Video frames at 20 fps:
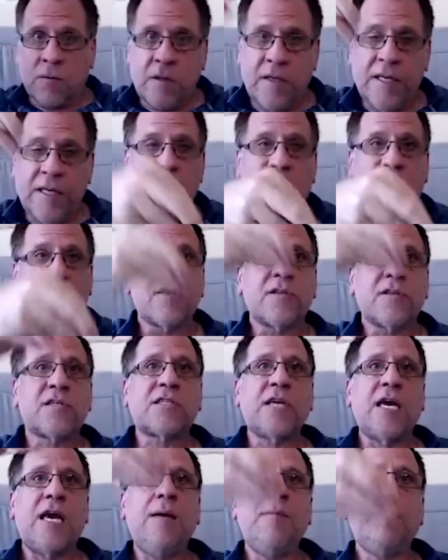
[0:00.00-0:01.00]
leads to the
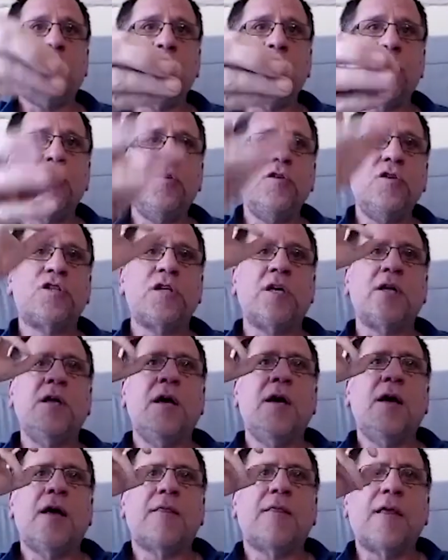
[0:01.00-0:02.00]
same conclusion
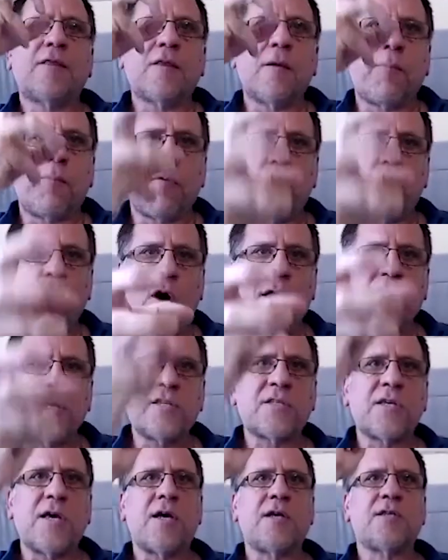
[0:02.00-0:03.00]
that the
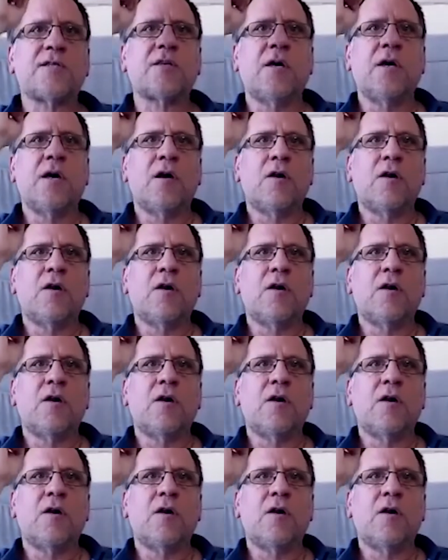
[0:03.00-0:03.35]
process,